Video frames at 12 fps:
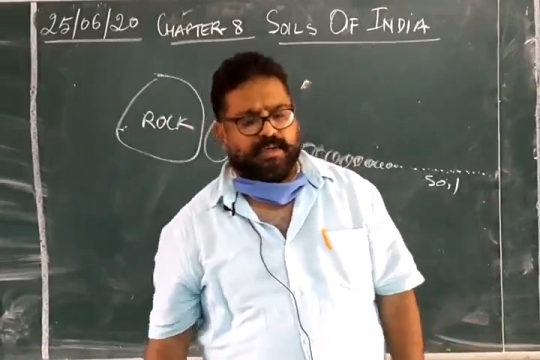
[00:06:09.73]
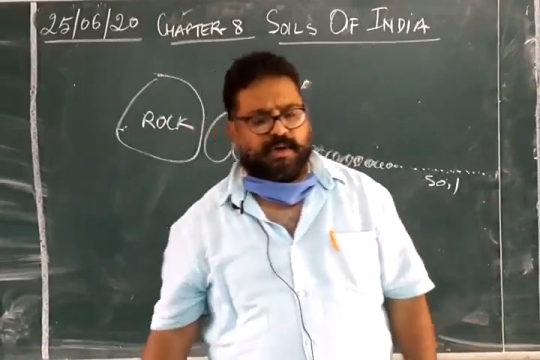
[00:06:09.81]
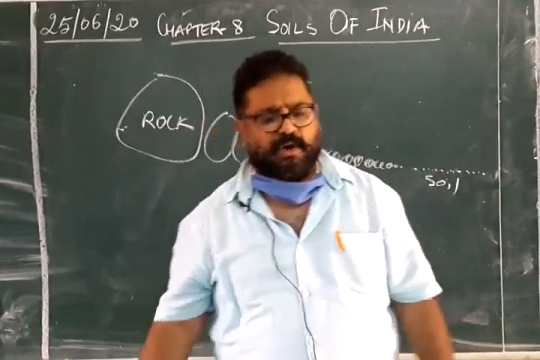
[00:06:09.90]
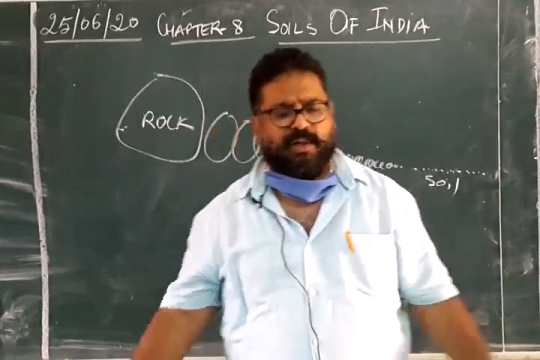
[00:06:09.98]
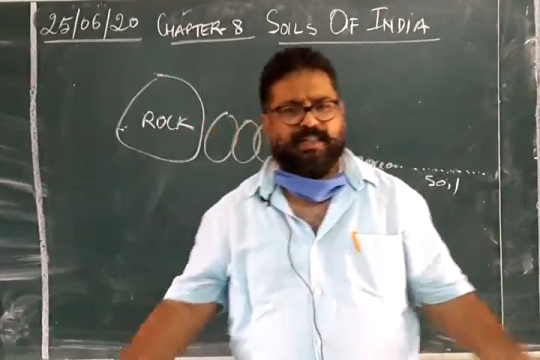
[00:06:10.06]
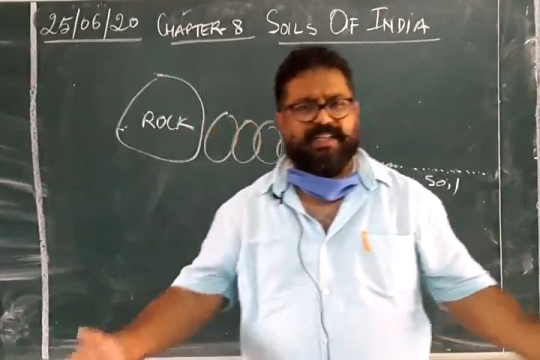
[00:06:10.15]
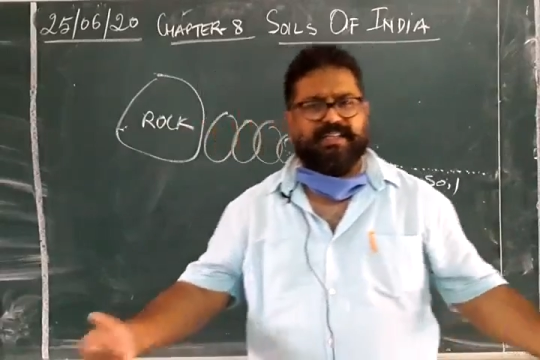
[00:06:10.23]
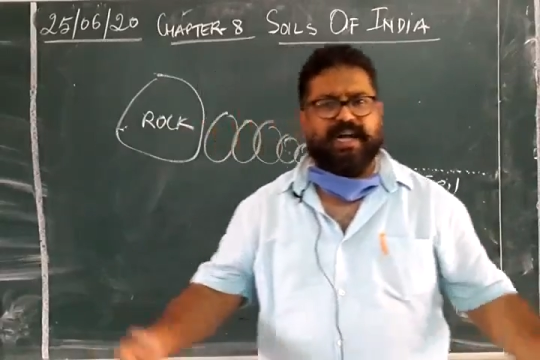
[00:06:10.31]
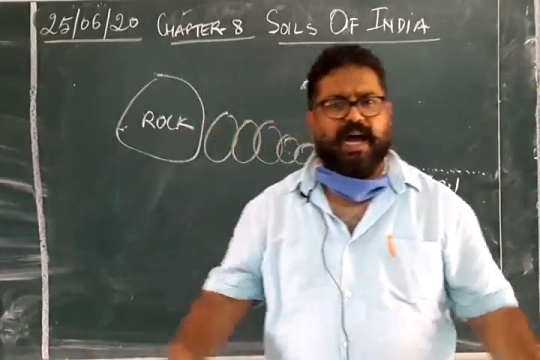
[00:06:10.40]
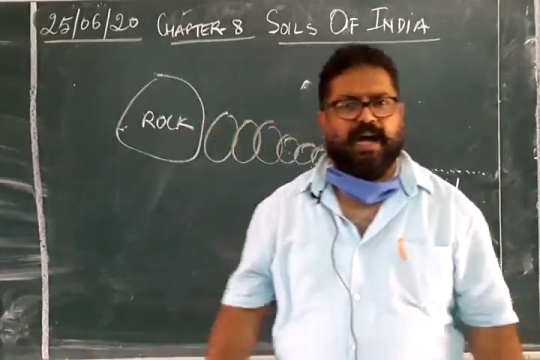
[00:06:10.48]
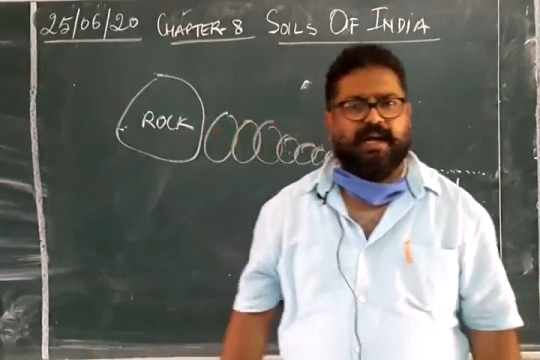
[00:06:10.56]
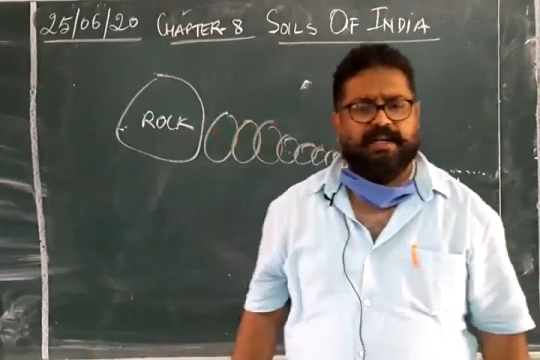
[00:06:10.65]
All the
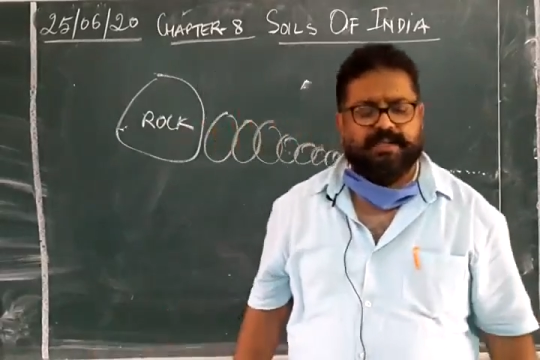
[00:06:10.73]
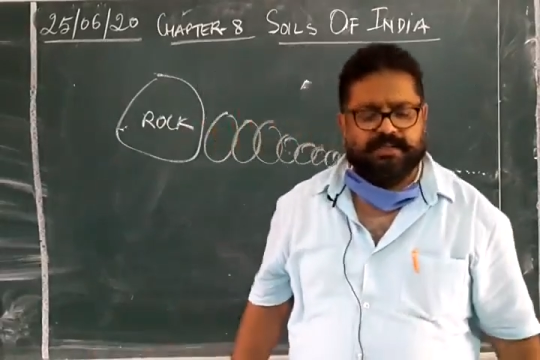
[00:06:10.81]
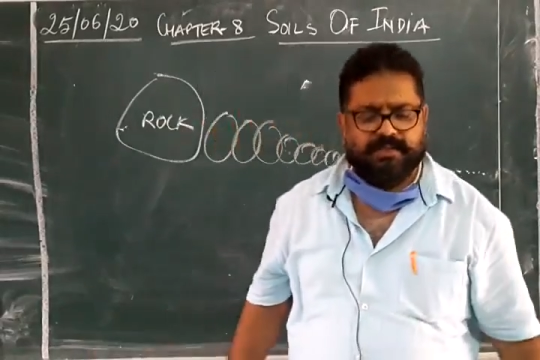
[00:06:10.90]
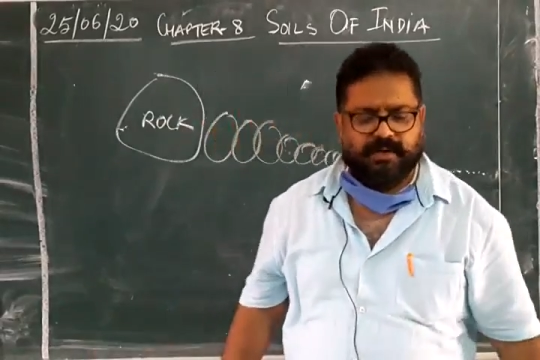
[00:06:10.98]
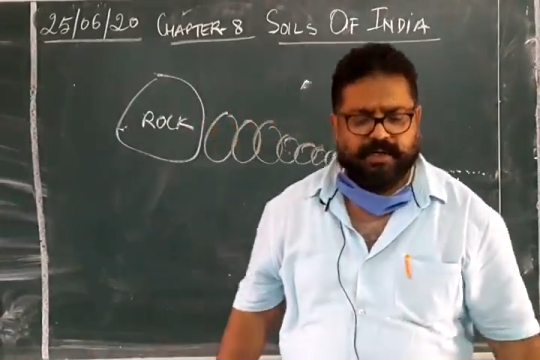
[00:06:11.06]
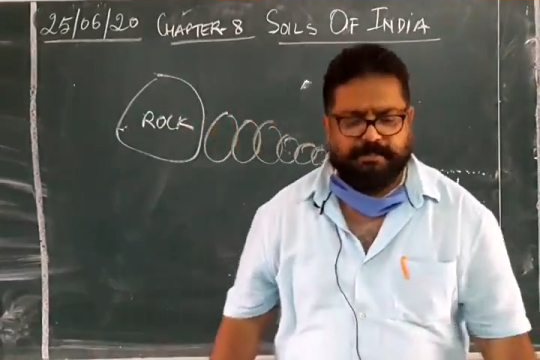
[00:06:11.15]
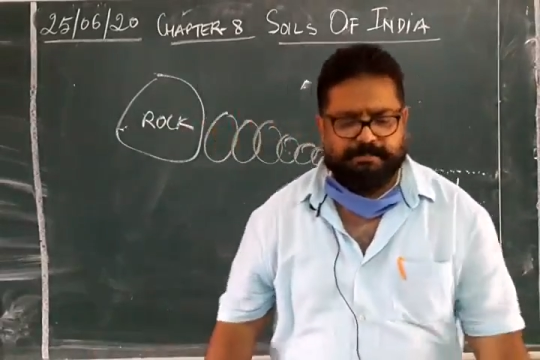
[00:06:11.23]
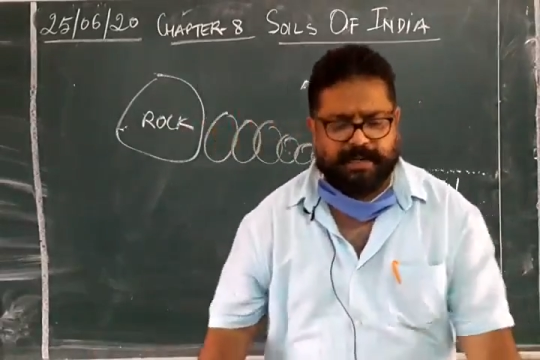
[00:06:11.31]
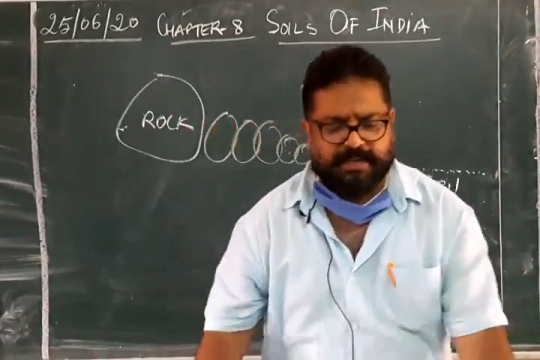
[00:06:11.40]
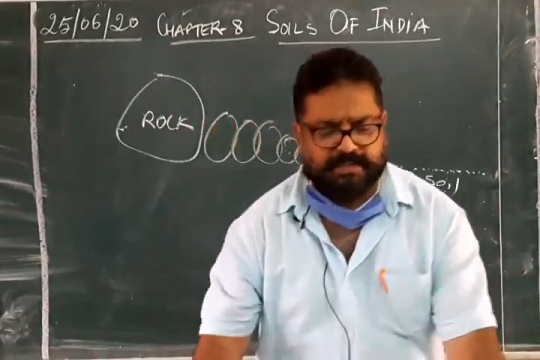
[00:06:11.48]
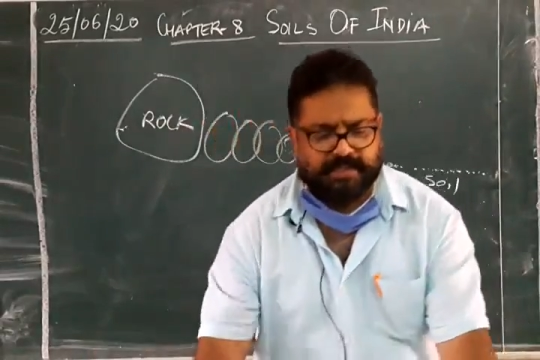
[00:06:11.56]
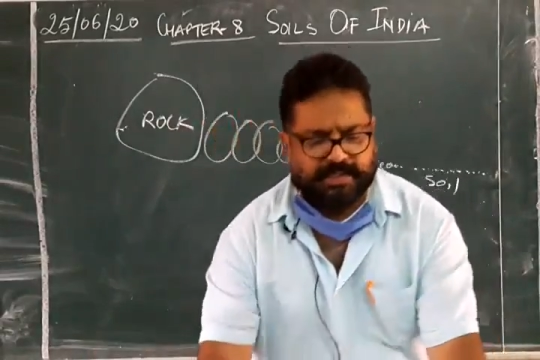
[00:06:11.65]
dals, okay,
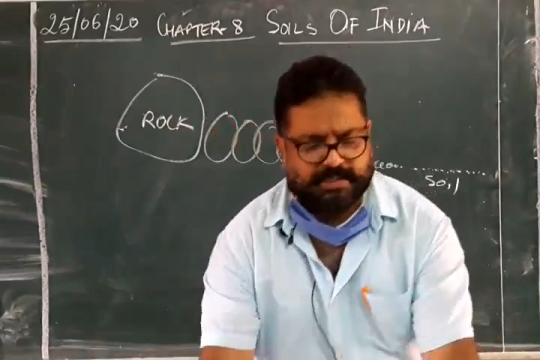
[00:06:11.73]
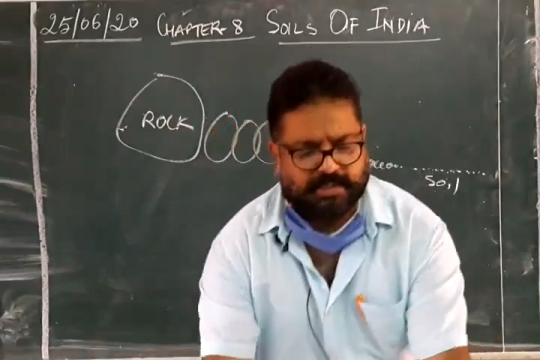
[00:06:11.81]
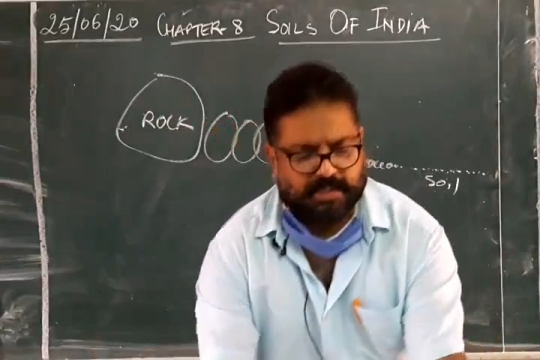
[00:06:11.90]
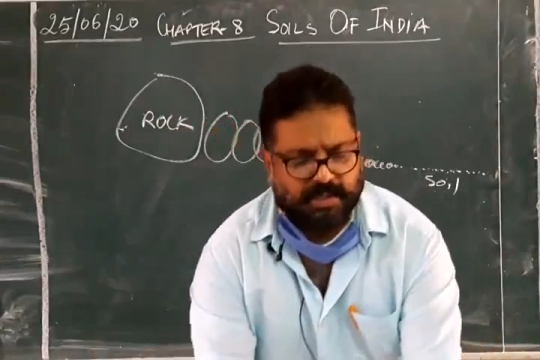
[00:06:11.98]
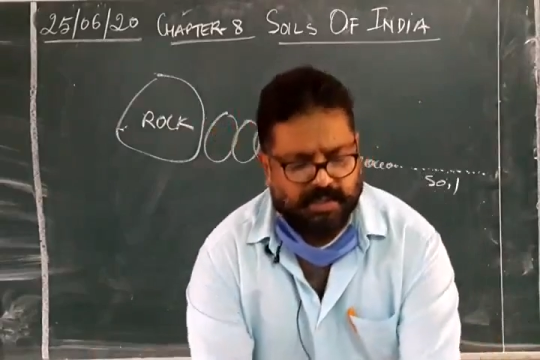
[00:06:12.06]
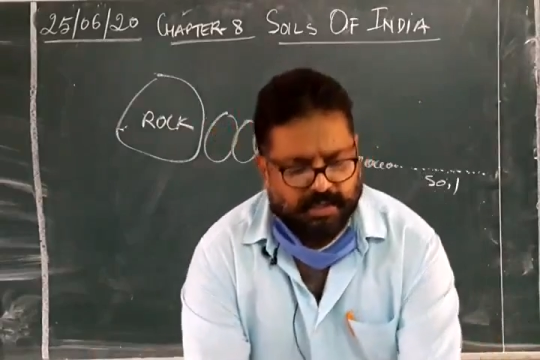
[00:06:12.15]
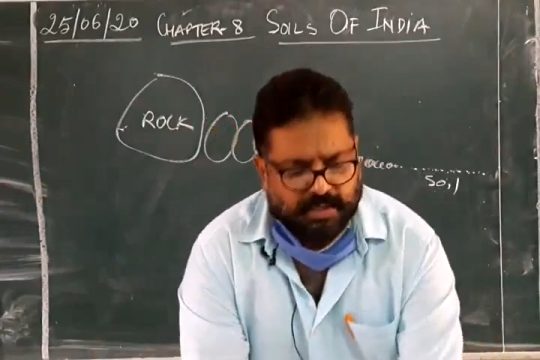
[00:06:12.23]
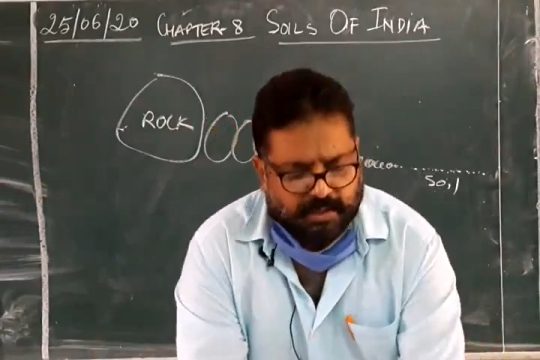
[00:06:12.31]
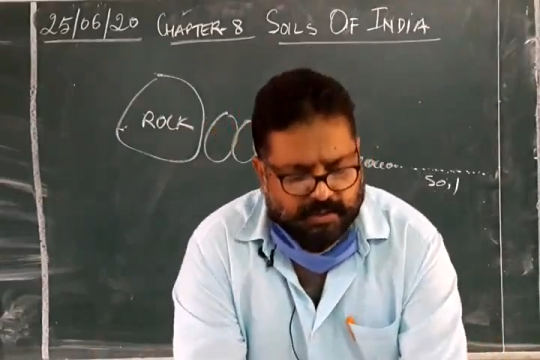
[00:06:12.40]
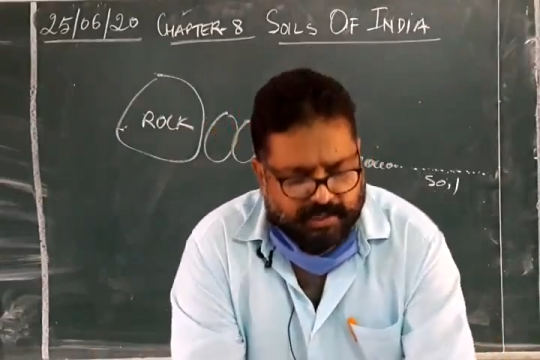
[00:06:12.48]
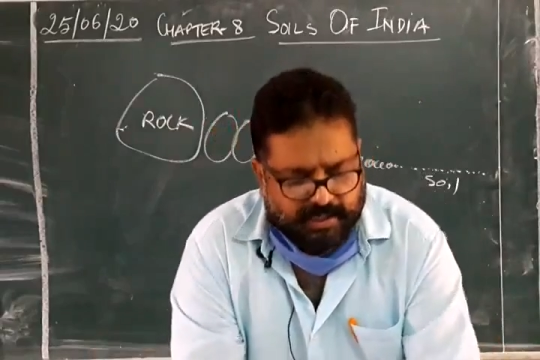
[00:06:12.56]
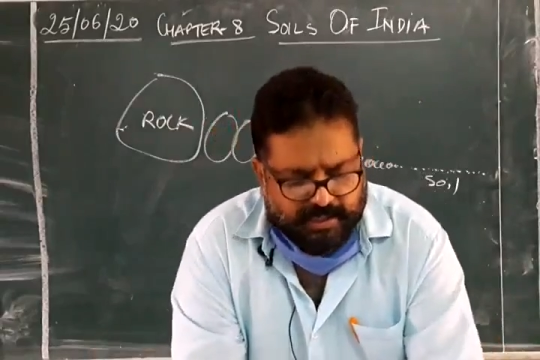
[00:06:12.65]
pulses,
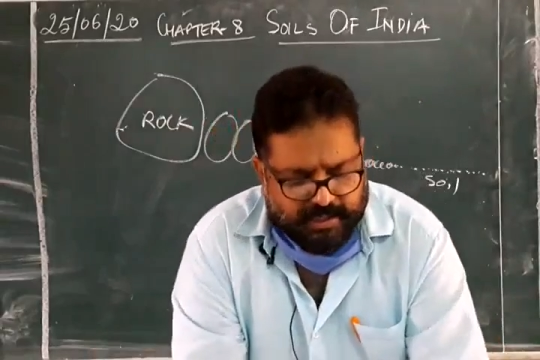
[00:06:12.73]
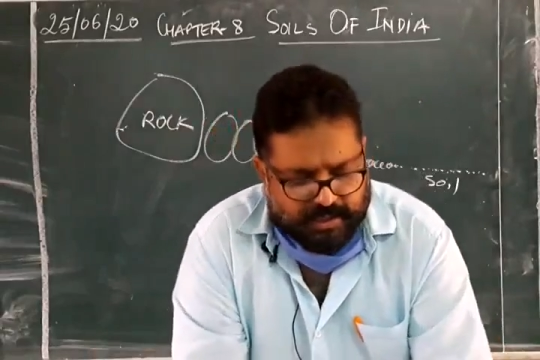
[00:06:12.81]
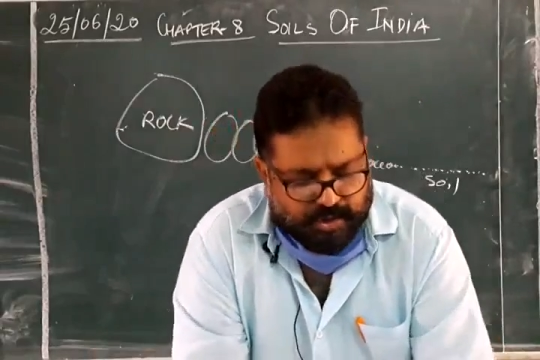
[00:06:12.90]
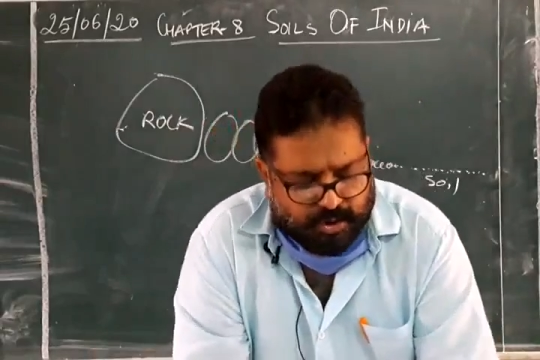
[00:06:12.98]
okay.